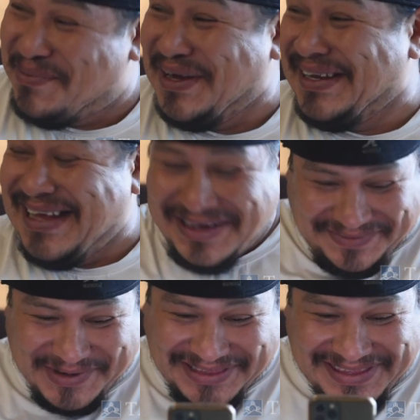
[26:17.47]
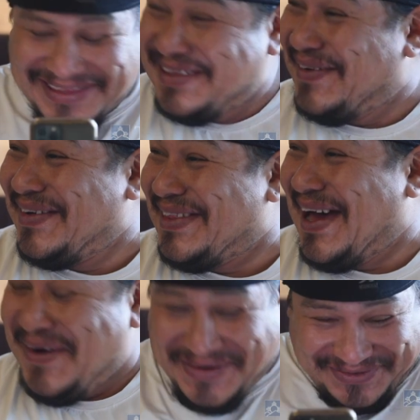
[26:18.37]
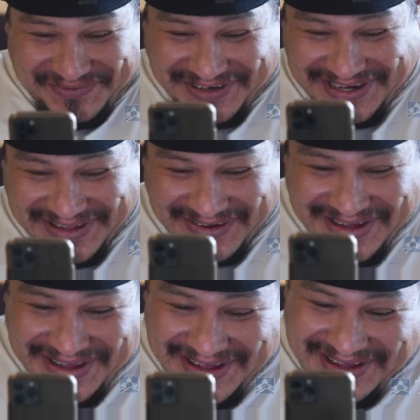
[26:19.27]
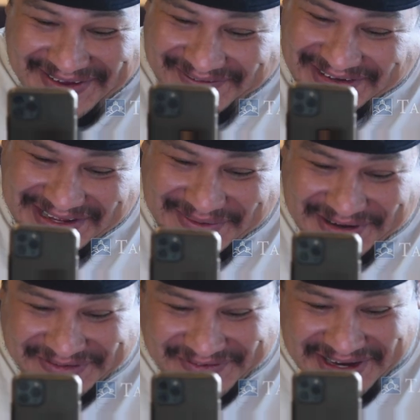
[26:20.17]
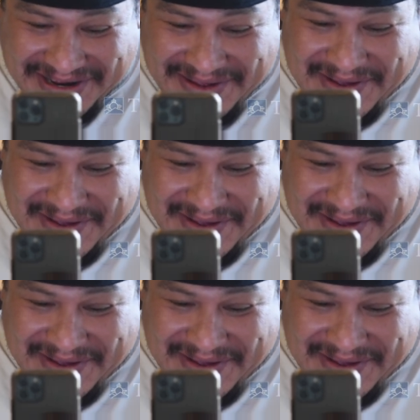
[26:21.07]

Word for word: it's an old child. That was fun. still an old child. But it was fun.